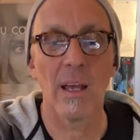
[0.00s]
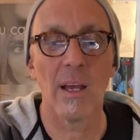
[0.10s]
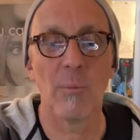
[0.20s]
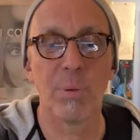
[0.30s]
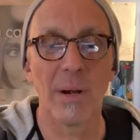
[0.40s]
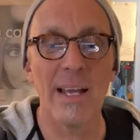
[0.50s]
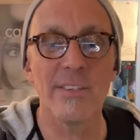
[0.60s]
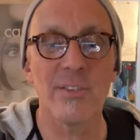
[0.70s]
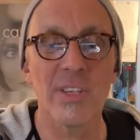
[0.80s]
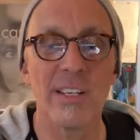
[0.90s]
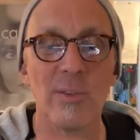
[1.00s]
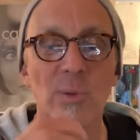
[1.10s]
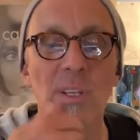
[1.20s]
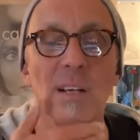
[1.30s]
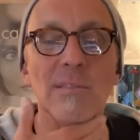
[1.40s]
Brad, you're saying you
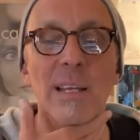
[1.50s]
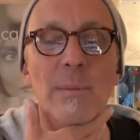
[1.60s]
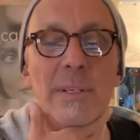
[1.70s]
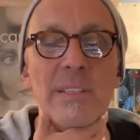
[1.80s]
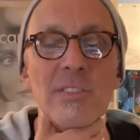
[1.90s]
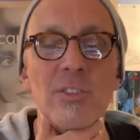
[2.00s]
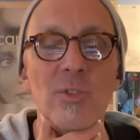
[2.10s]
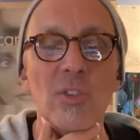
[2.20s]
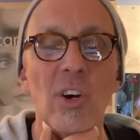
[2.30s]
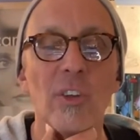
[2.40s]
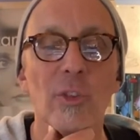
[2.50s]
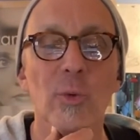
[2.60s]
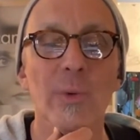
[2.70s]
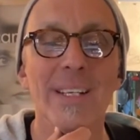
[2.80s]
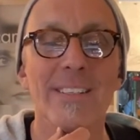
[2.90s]
love Les Mis. You saw
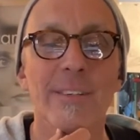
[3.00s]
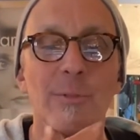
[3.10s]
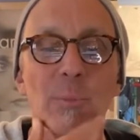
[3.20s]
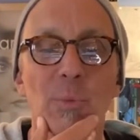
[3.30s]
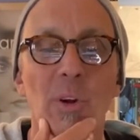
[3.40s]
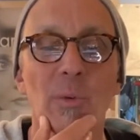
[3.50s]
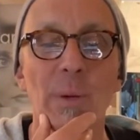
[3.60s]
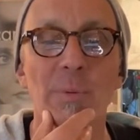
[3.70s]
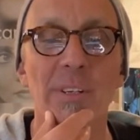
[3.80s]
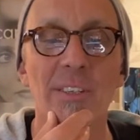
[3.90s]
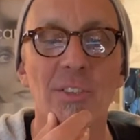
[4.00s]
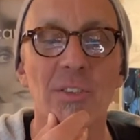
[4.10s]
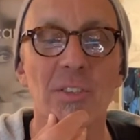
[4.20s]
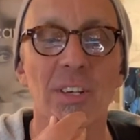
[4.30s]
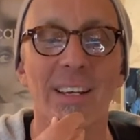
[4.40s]
3 different Broadway
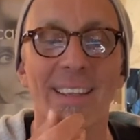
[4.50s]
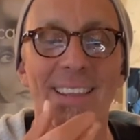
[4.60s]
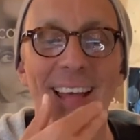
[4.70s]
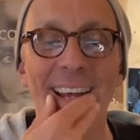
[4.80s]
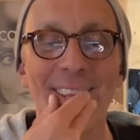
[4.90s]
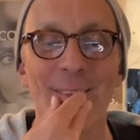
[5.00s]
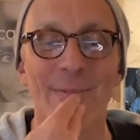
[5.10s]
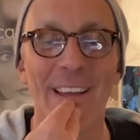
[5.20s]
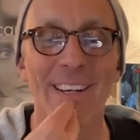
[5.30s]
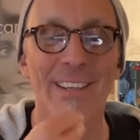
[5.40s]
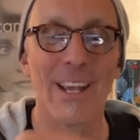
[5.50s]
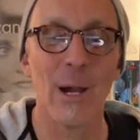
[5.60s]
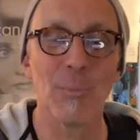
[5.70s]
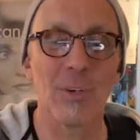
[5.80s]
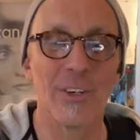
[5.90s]
productions. That, Phantom of the
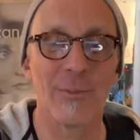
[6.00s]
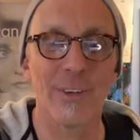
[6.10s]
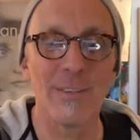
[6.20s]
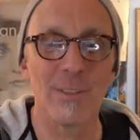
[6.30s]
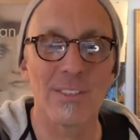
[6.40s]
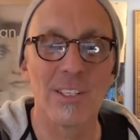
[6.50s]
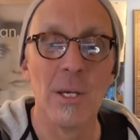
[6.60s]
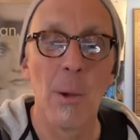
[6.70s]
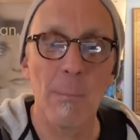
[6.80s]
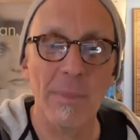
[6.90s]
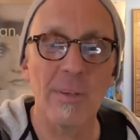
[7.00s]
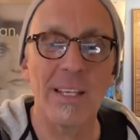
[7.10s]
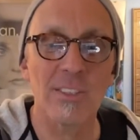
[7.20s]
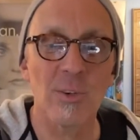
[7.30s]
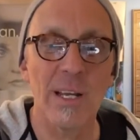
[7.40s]
Opera, are your favorites. Oh,
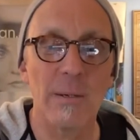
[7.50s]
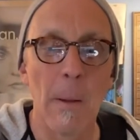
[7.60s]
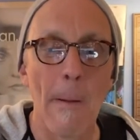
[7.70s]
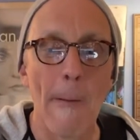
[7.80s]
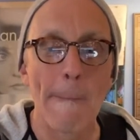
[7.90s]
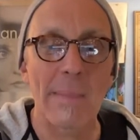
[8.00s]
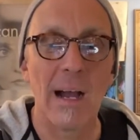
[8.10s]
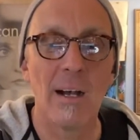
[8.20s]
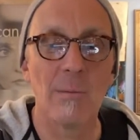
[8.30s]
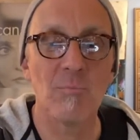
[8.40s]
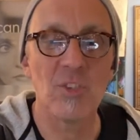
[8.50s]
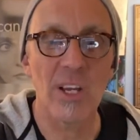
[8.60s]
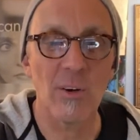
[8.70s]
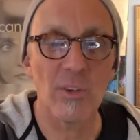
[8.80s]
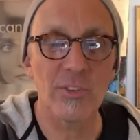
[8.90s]
that's great.
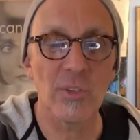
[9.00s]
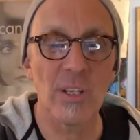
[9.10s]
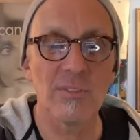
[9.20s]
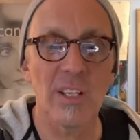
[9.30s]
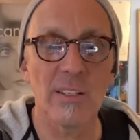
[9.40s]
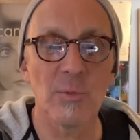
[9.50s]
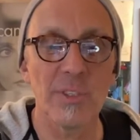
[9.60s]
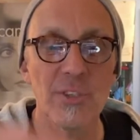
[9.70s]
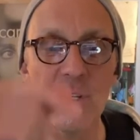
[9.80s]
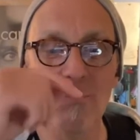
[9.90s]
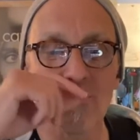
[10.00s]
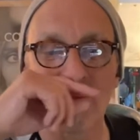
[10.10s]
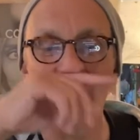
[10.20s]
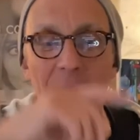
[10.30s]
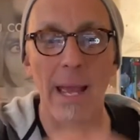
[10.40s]
Jen also loves Lionel Richie.
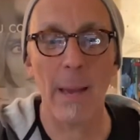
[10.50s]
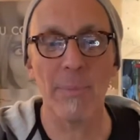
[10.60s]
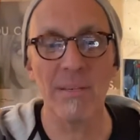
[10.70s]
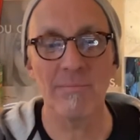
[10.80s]
Happy.